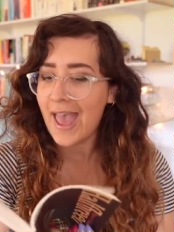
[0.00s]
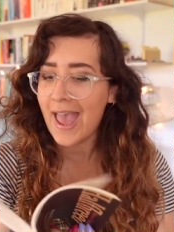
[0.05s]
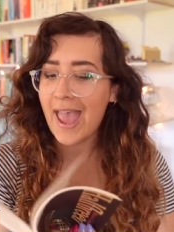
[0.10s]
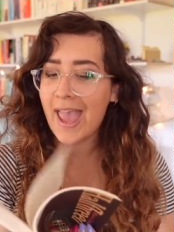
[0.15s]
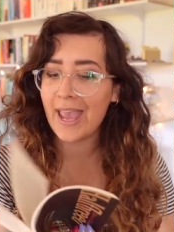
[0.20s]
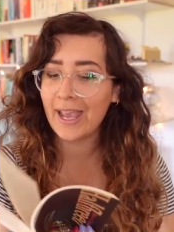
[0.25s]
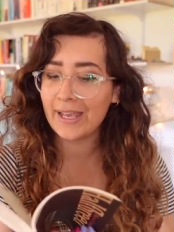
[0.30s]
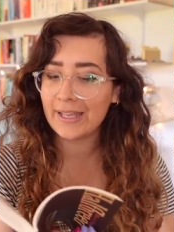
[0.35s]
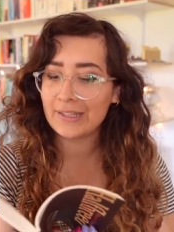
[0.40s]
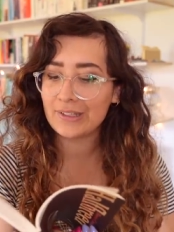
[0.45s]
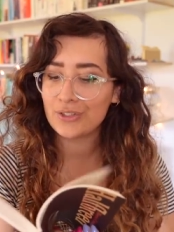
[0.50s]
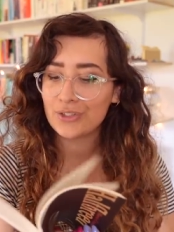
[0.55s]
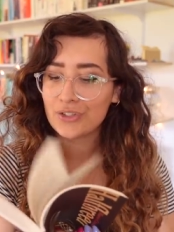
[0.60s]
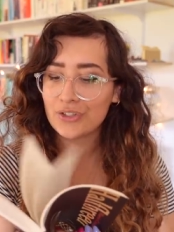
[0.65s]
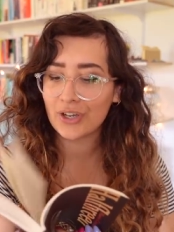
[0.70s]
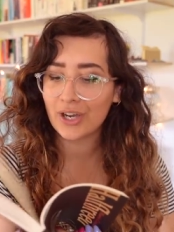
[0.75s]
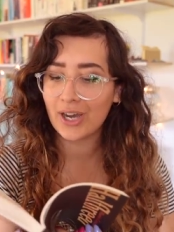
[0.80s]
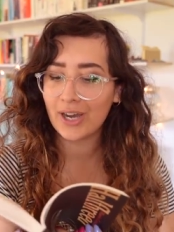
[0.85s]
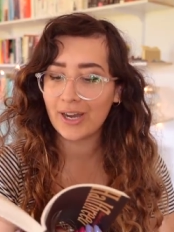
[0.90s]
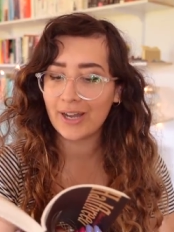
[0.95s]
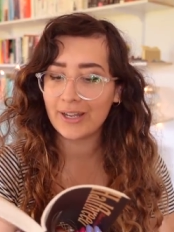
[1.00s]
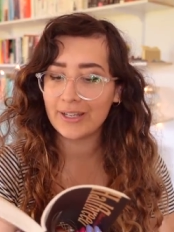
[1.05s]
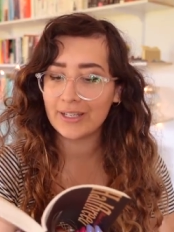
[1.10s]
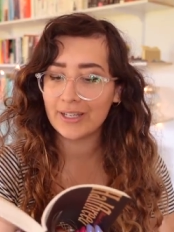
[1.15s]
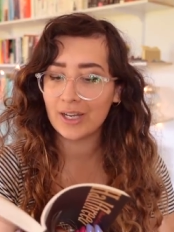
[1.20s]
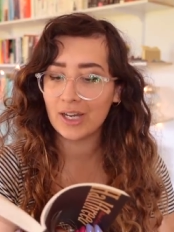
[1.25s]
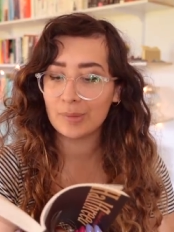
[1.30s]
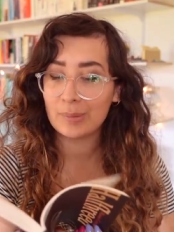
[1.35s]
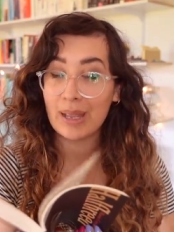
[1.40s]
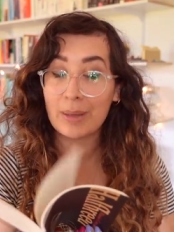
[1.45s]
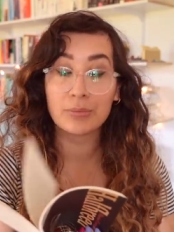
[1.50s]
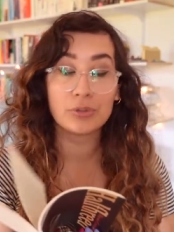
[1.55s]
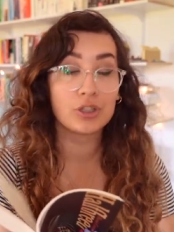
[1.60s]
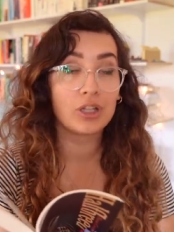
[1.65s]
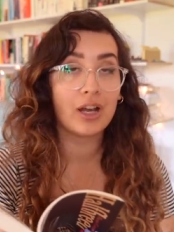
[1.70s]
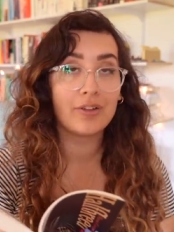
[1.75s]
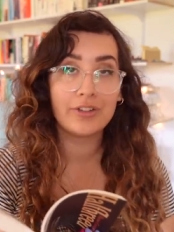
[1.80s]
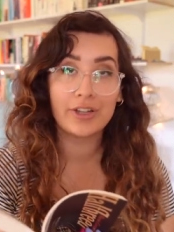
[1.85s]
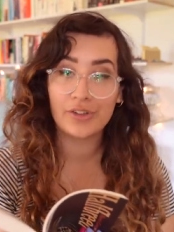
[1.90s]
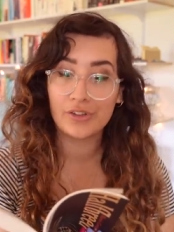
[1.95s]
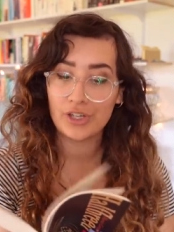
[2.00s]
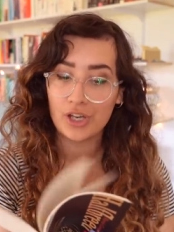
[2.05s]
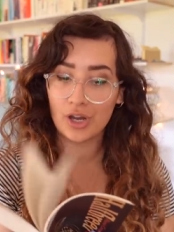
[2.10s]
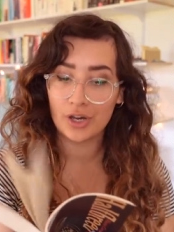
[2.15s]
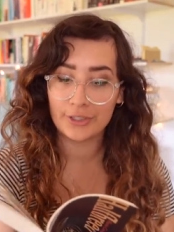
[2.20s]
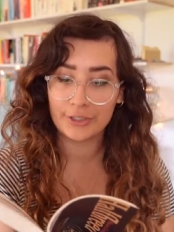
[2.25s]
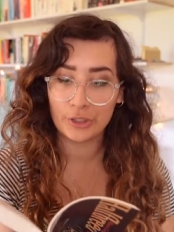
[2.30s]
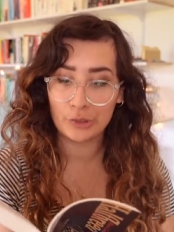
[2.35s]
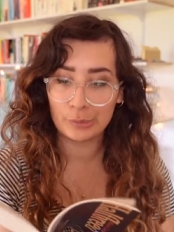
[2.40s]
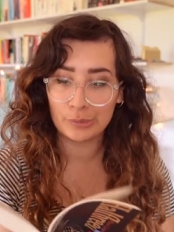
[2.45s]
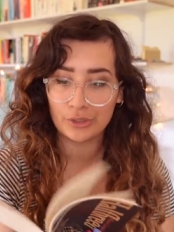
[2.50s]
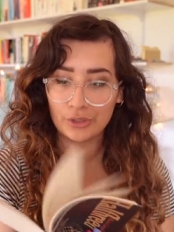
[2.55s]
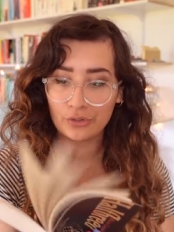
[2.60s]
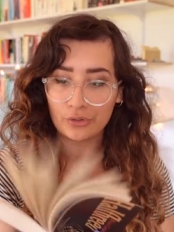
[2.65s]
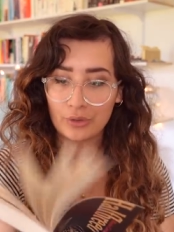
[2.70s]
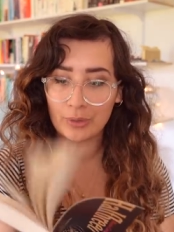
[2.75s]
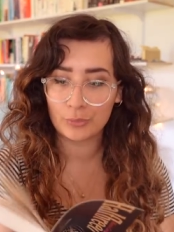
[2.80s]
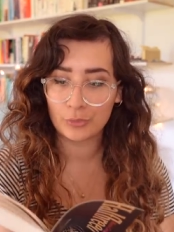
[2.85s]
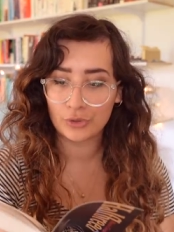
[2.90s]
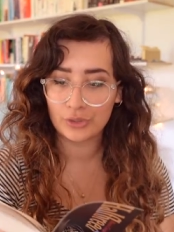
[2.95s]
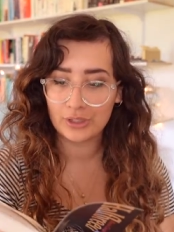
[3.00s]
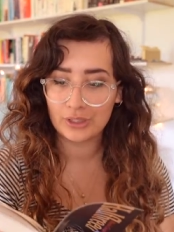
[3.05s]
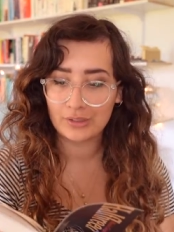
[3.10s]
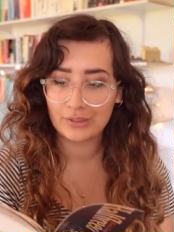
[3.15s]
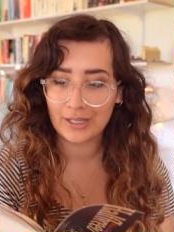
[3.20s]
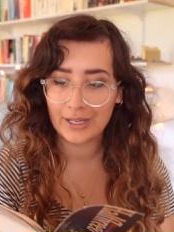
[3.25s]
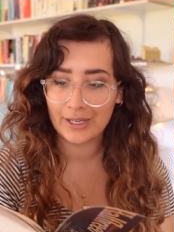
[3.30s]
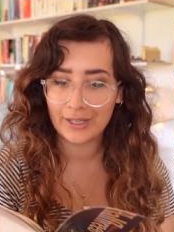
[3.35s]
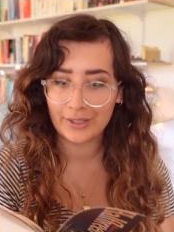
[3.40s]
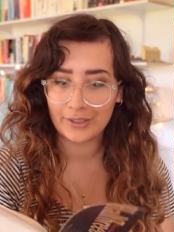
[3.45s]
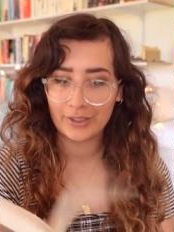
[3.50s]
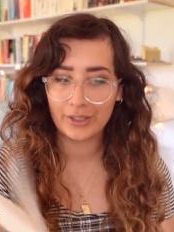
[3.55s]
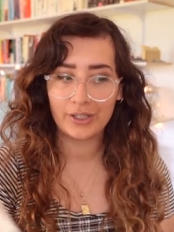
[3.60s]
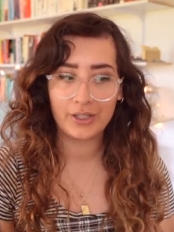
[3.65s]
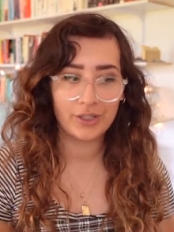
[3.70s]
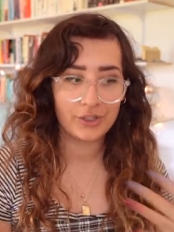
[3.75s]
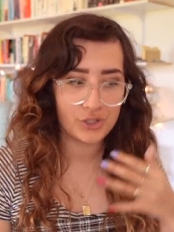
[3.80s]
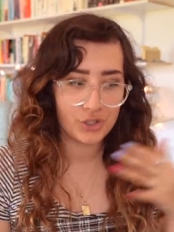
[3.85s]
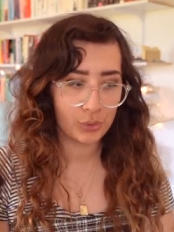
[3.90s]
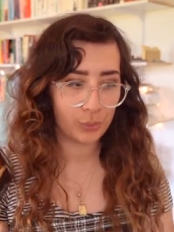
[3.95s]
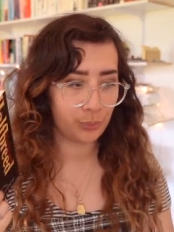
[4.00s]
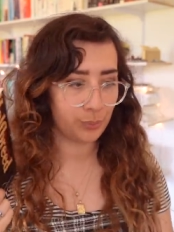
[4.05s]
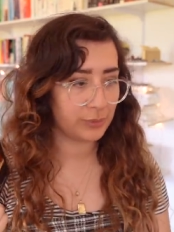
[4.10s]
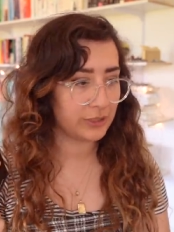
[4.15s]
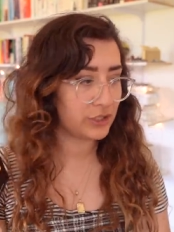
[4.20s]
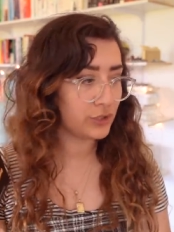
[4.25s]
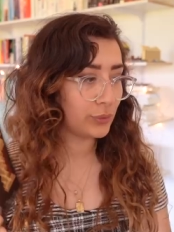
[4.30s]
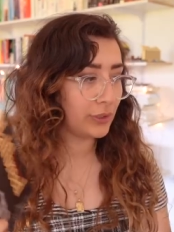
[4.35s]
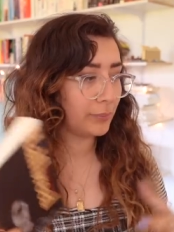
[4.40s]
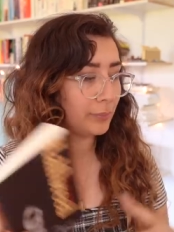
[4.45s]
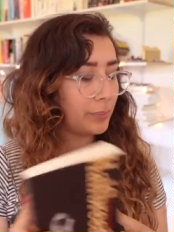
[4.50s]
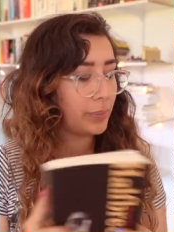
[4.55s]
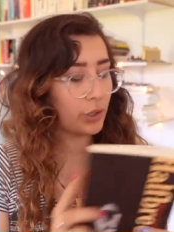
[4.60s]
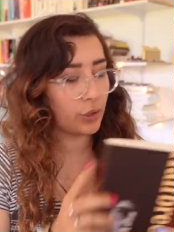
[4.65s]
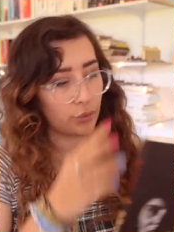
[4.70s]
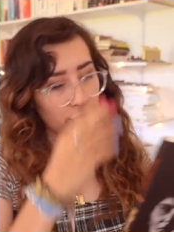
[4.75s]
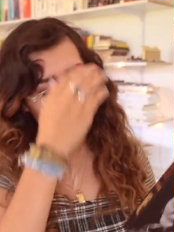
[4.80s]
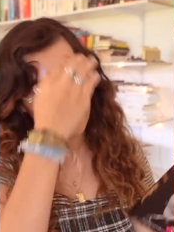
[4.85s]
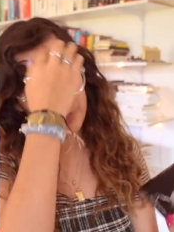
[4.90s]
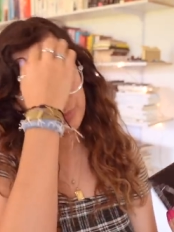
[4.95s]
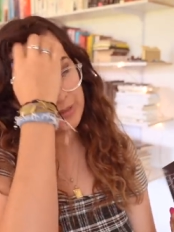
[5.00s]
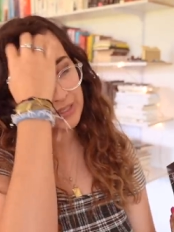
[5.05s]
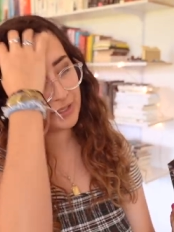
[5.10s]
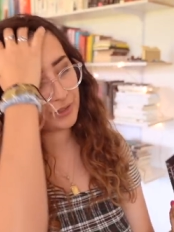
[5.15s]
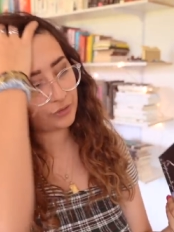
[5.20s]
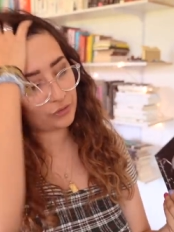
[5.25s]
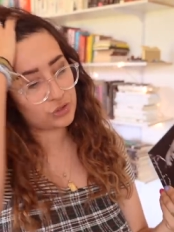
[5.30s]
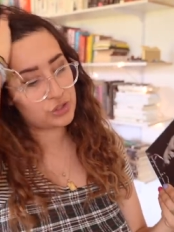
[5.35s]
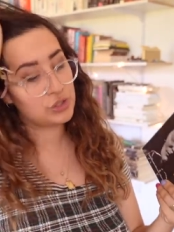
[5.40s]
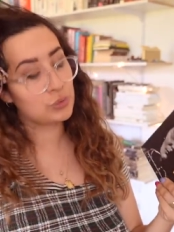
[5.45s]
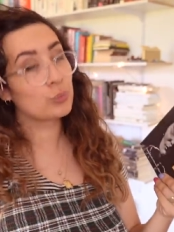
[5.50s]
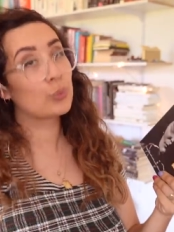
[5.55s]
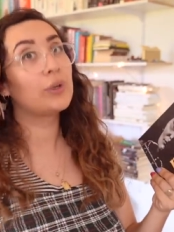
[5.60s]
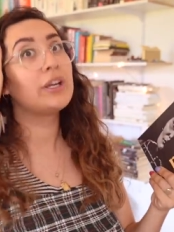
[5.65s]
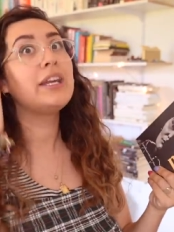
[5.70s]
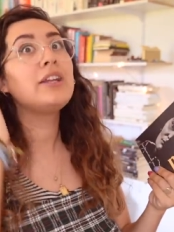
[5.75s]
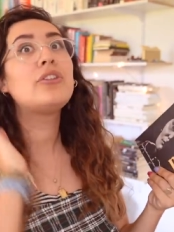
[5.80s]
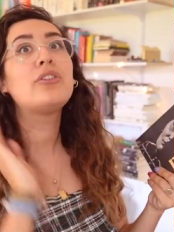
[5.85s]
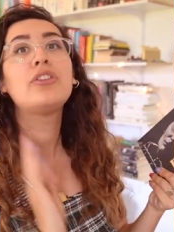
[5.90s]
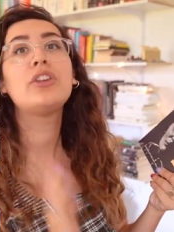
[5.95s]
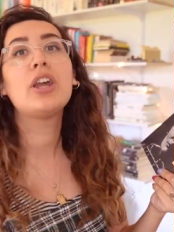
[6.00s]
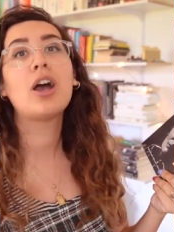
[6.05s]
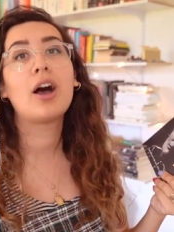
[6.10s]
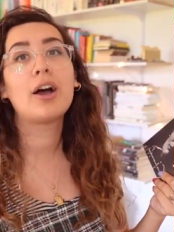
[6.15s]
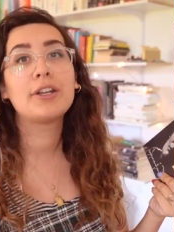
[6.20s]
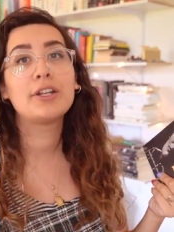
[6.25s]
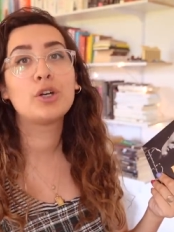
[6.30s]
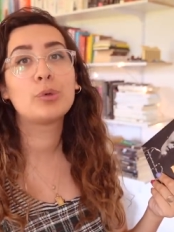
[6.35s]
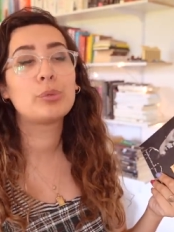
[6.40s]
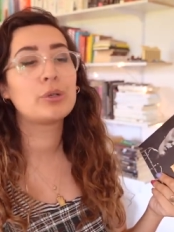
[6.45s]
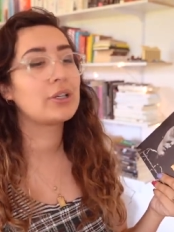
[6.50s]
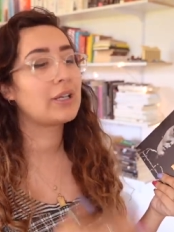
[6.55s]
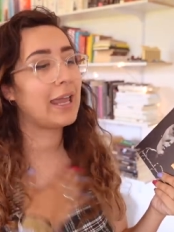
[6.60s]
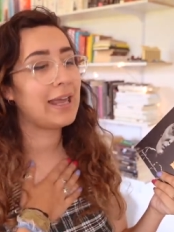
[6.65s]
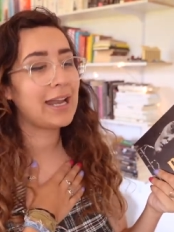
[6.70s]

And I um, am loving the audiobook, so I'm really glad to be doing both because she reads the audiobook.